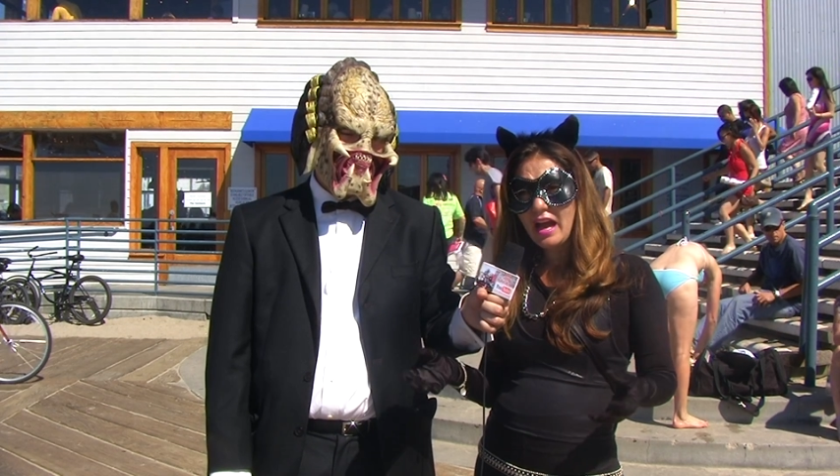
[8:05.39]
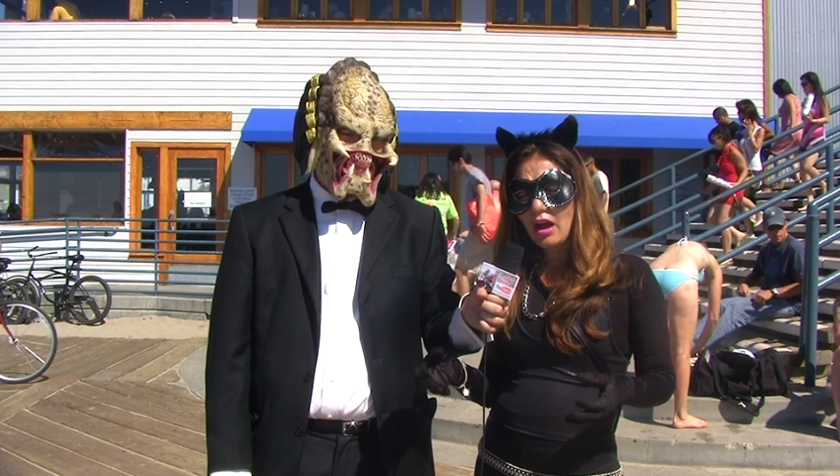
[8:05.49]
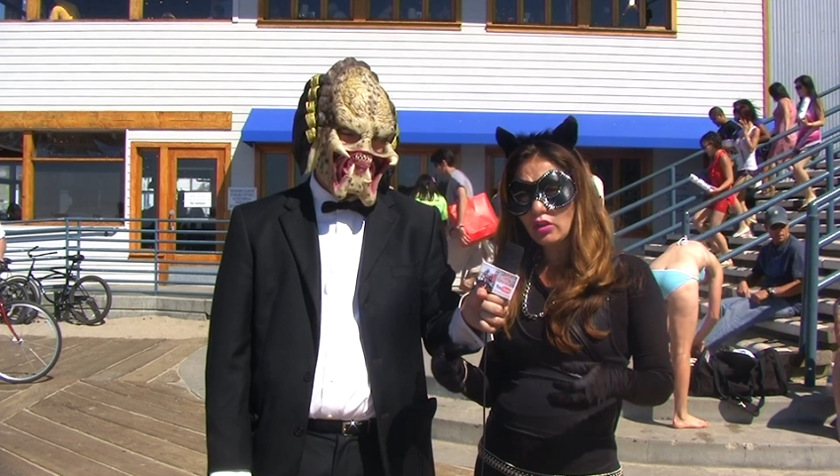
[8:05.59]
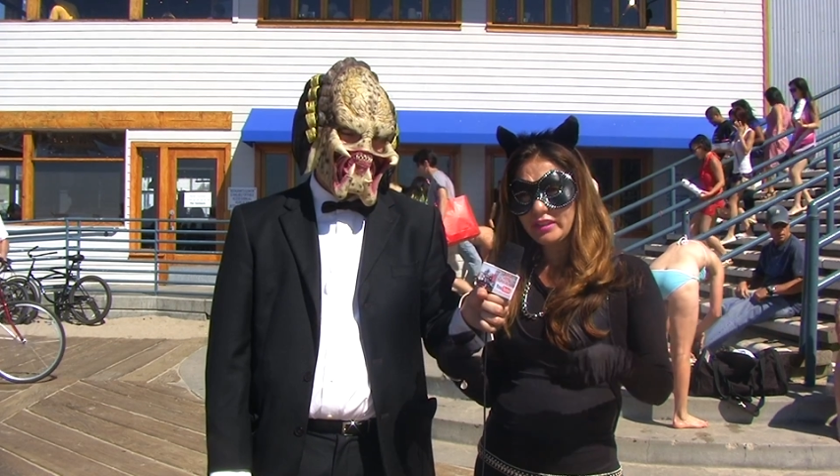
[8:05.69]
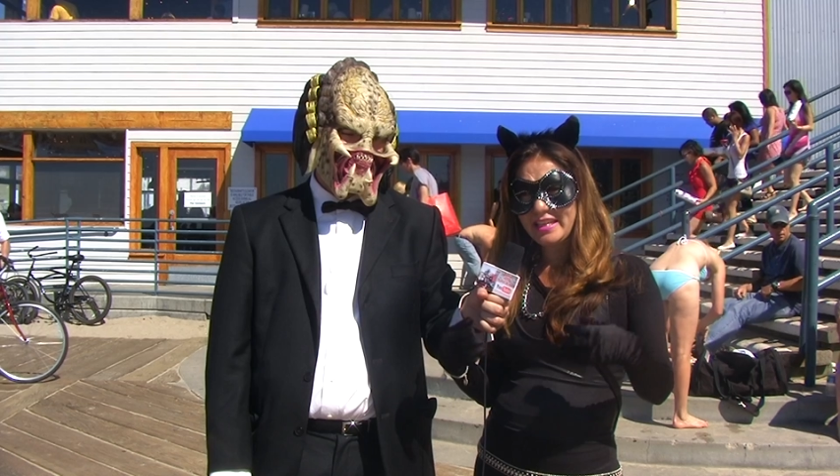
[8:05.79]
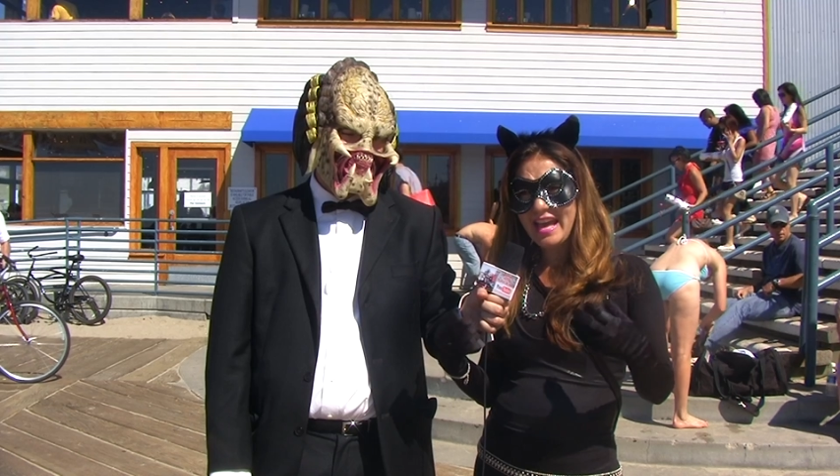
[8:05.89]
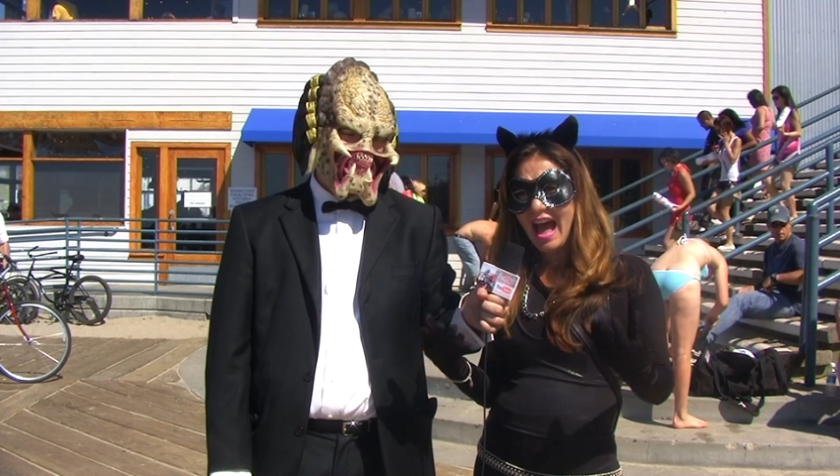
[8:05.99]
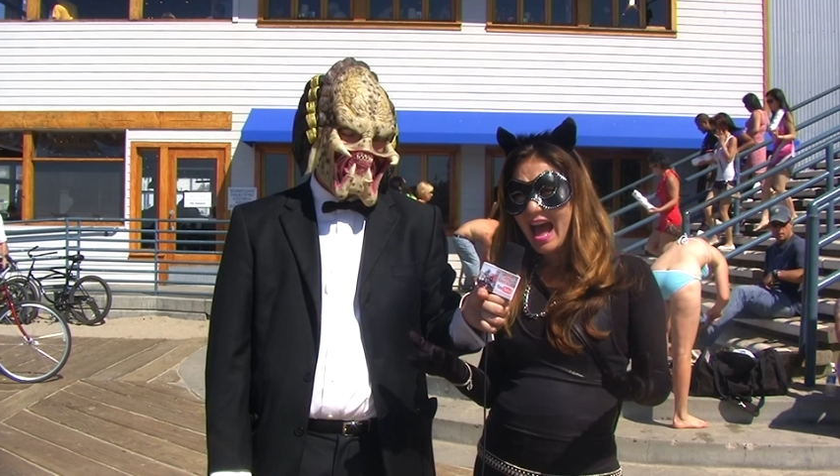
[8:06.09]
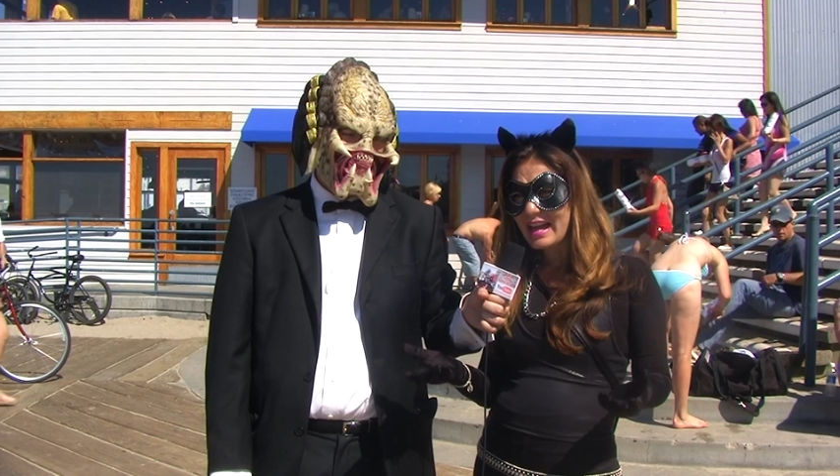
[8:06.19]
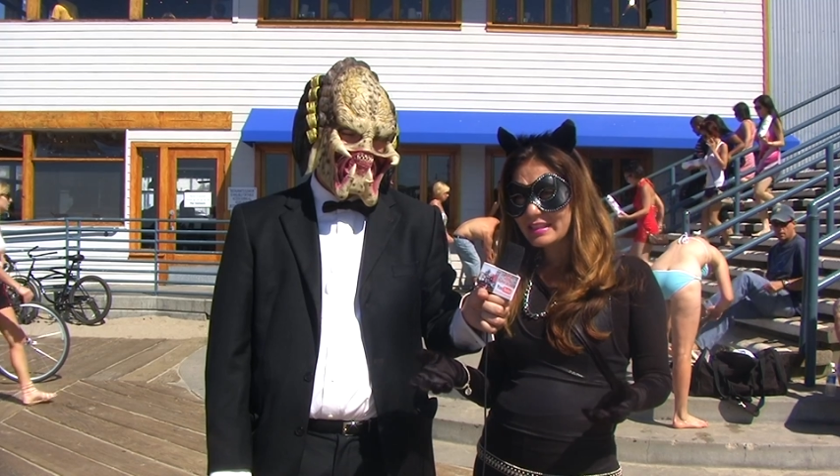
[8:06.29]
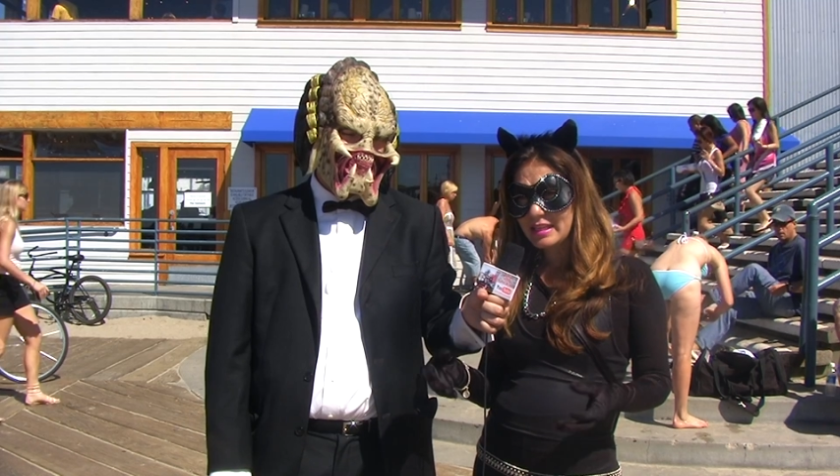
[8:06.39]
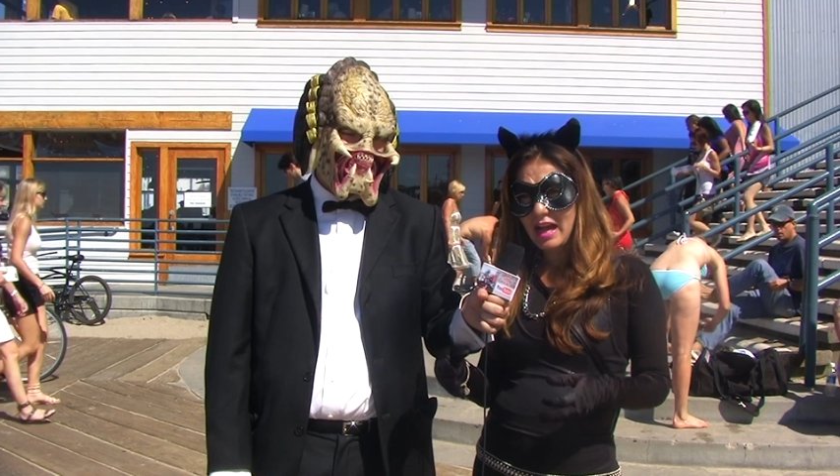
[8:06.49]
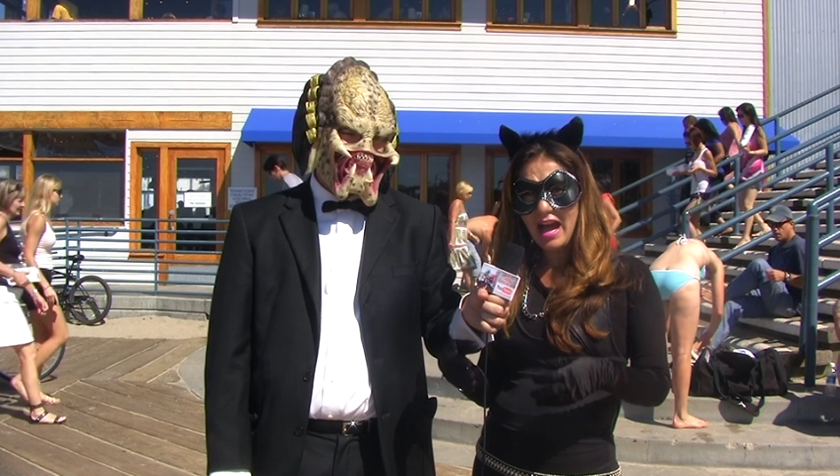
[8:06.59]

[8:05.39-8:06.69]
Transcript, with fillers: how they act,